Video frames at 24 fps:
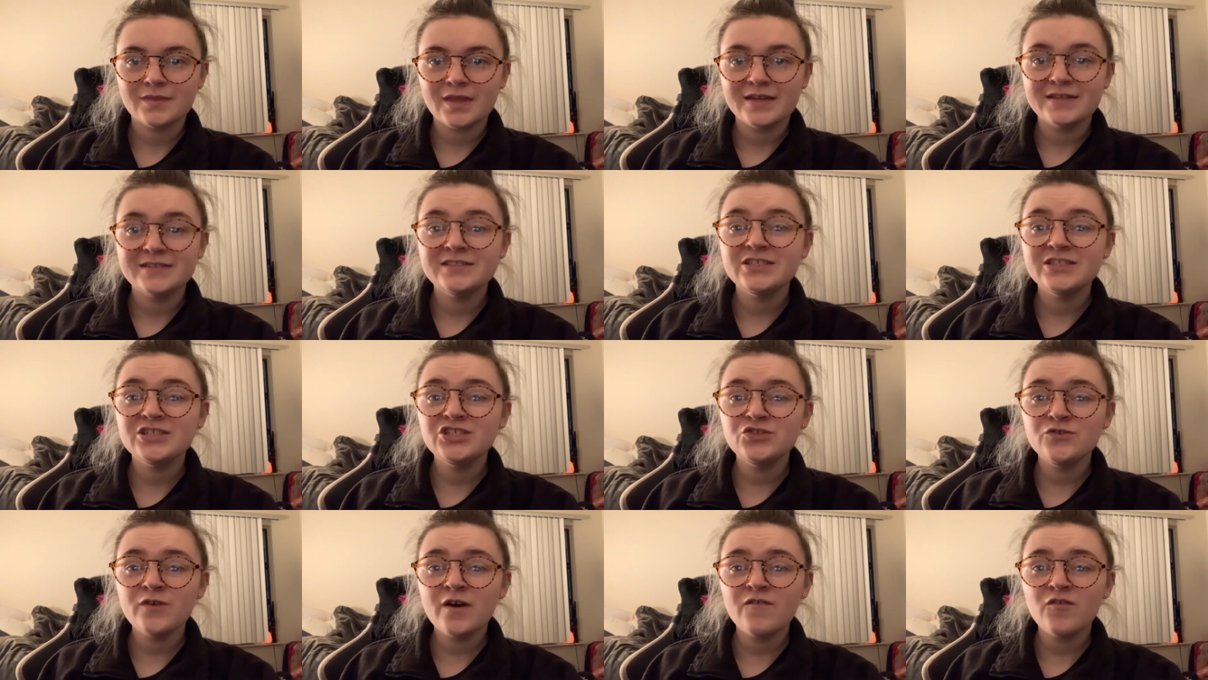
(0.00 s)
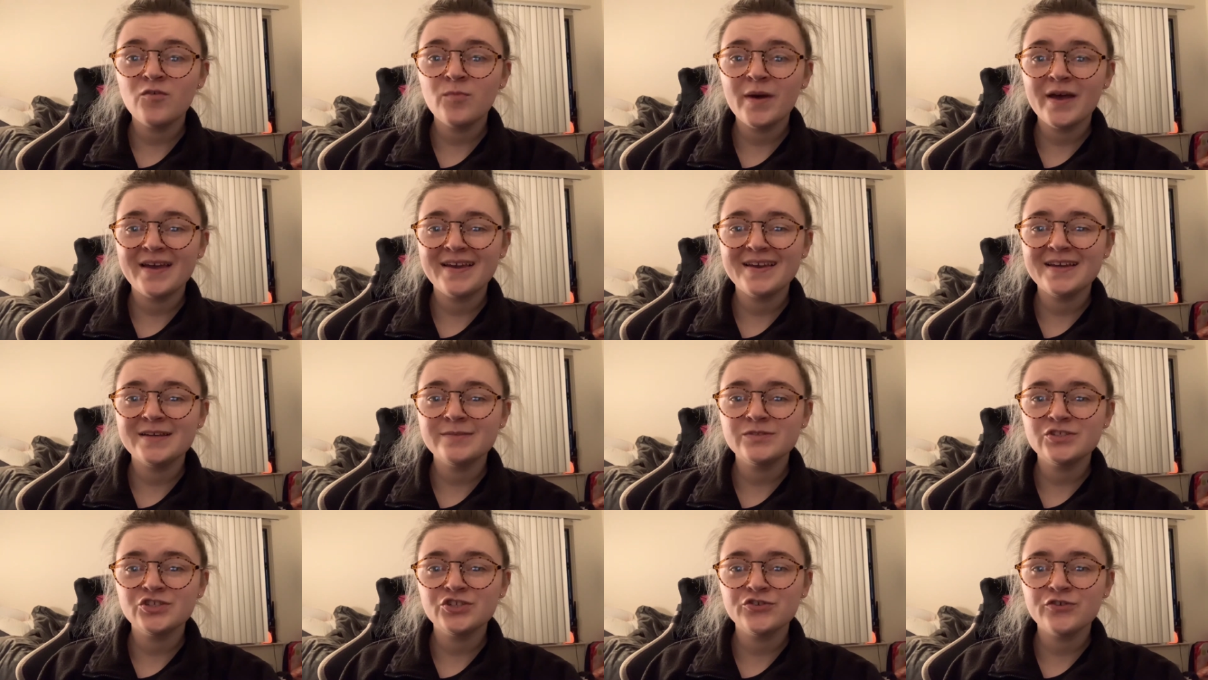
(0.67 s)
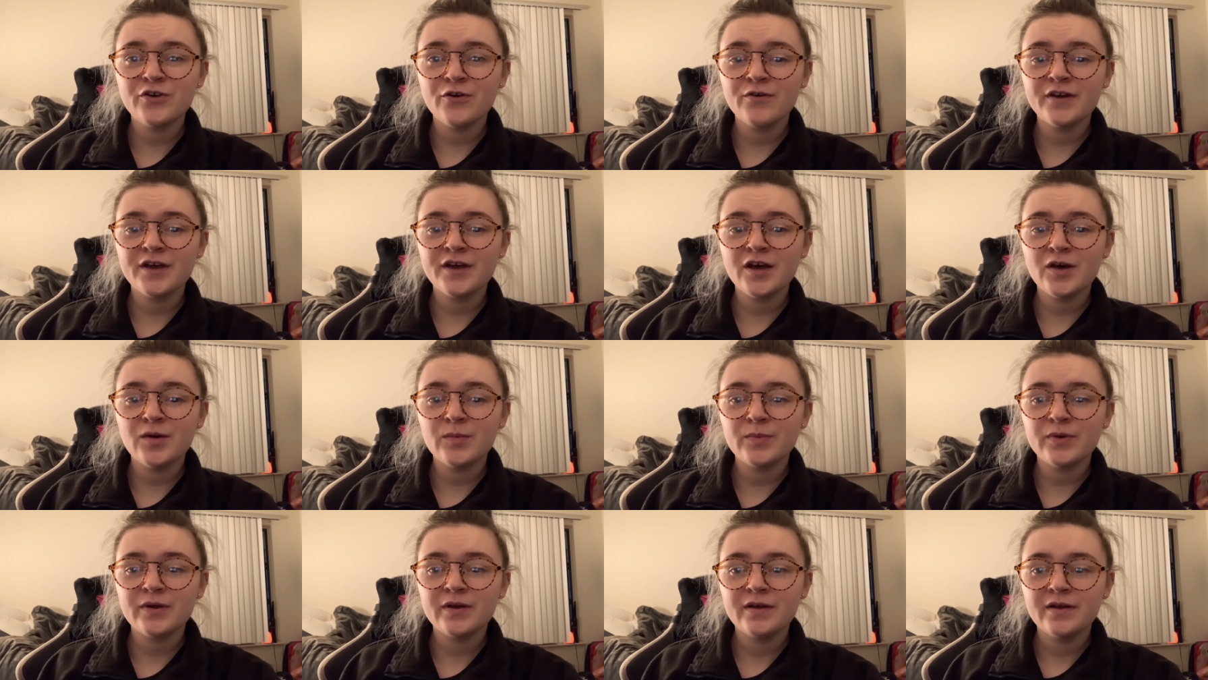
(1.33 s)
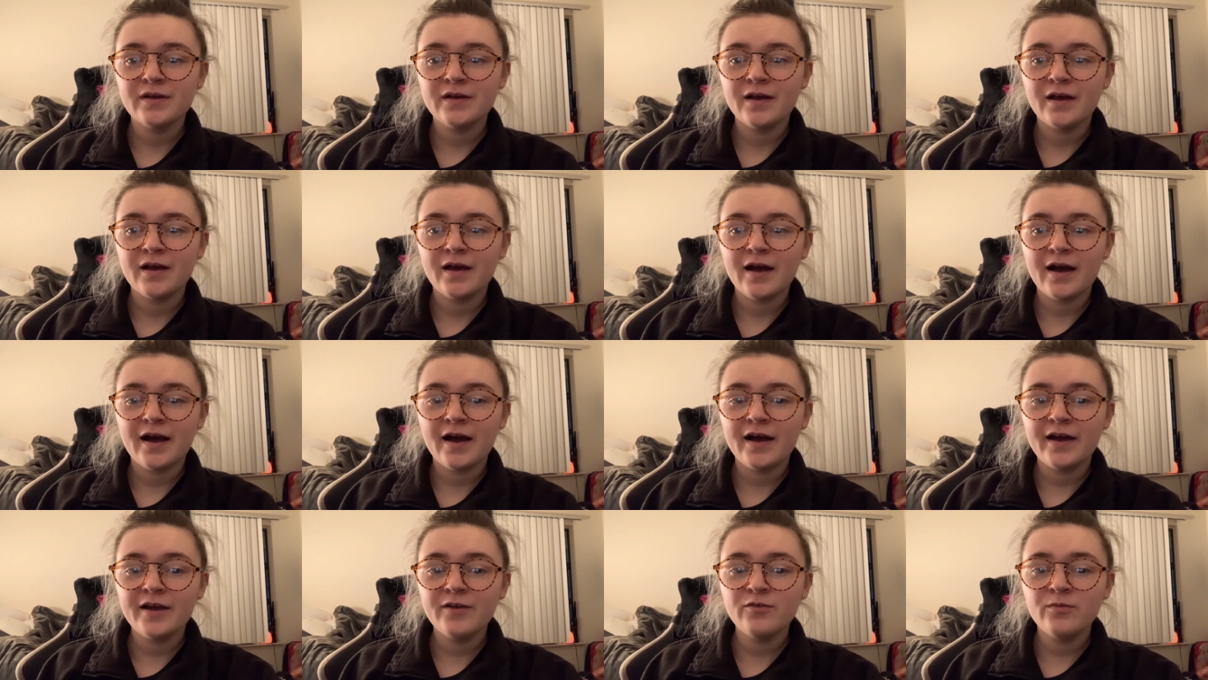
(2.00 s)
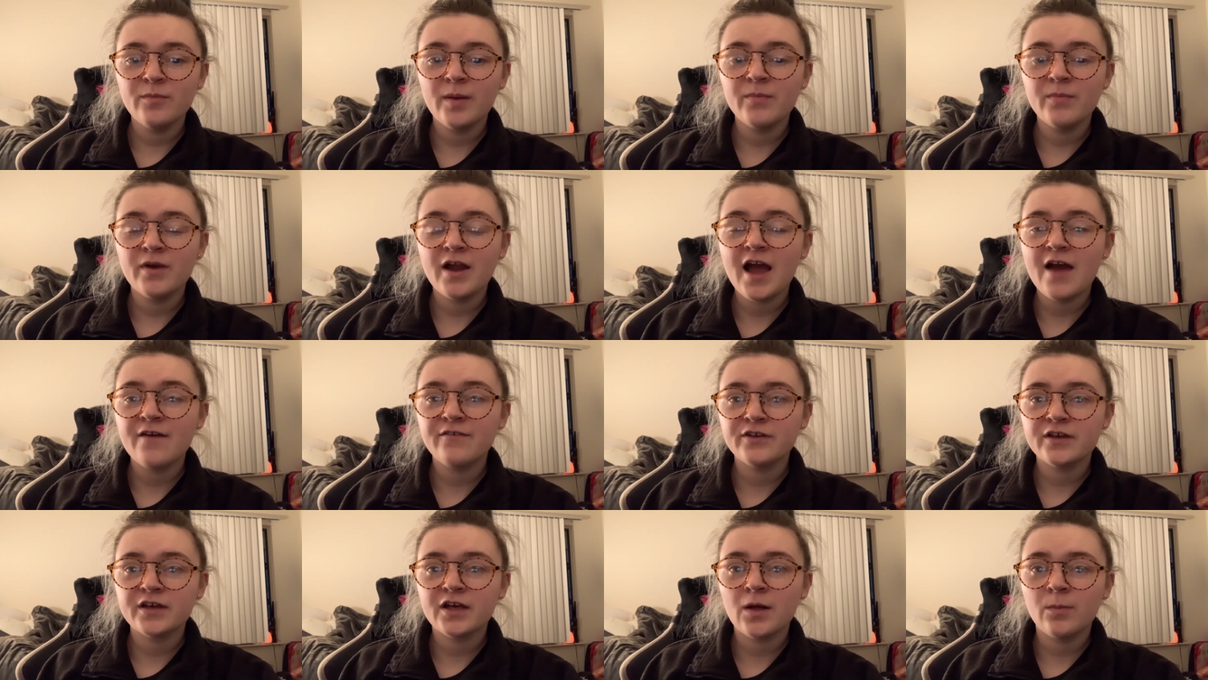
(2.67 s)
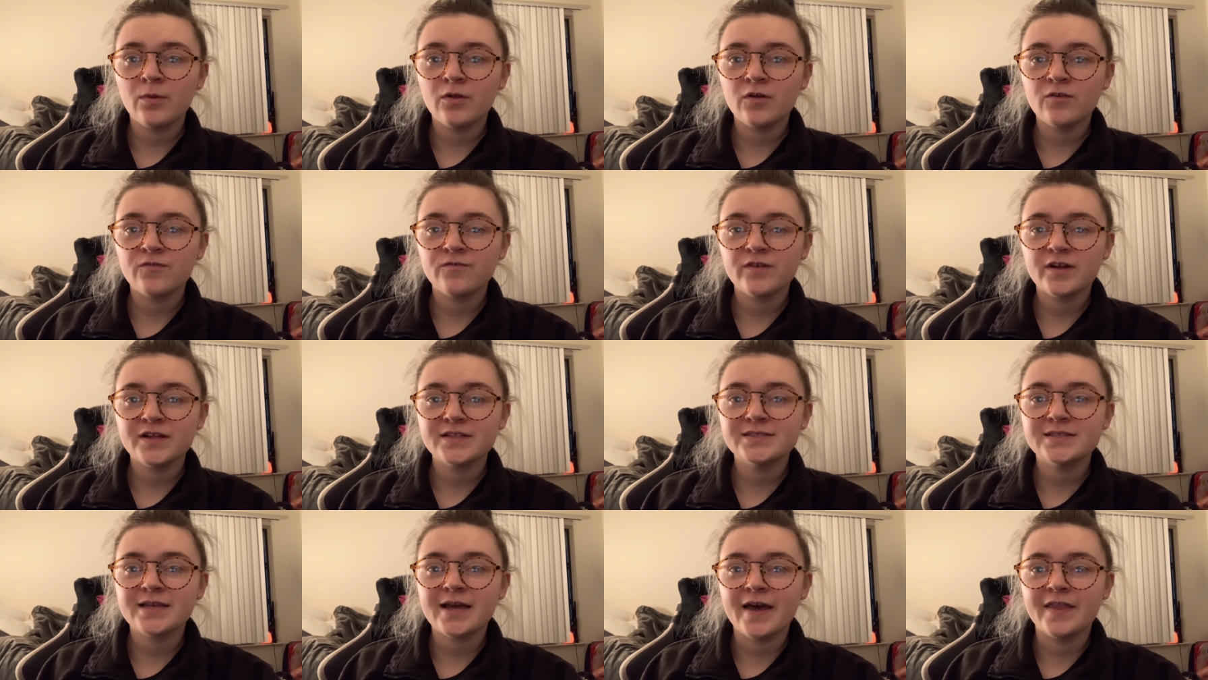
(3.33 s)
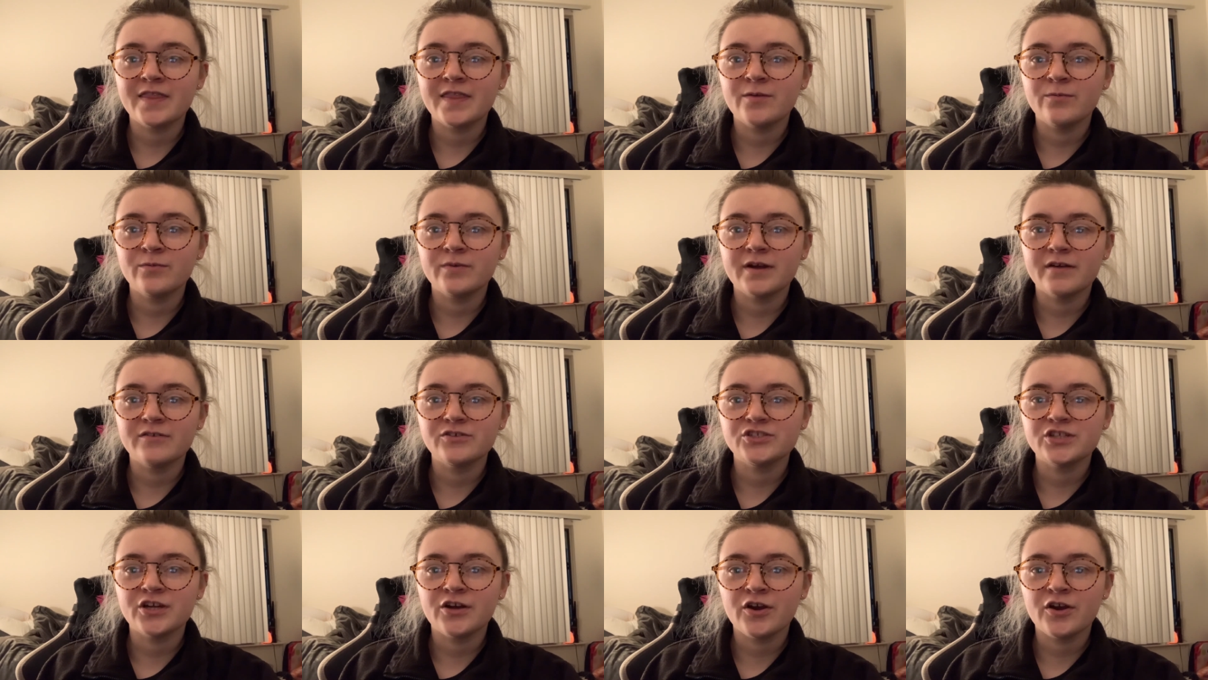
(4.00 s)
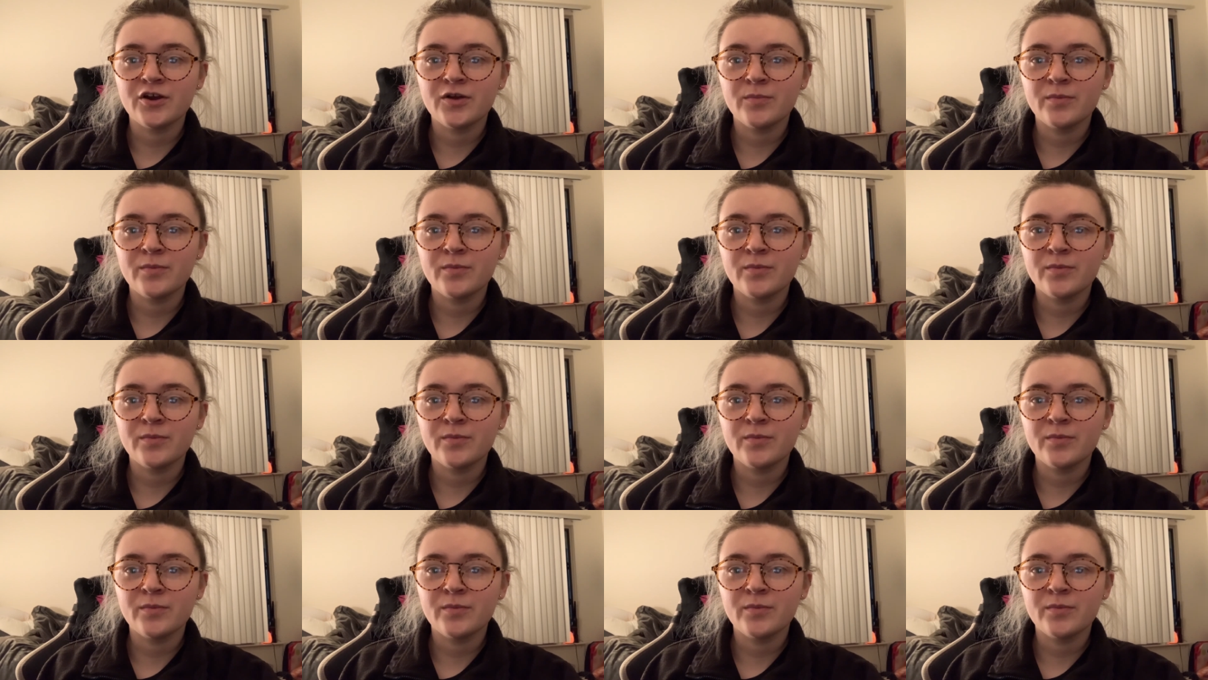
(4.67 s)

Did you have a pet hamster growing up? I remember having a couple of friends that had them when I was younger,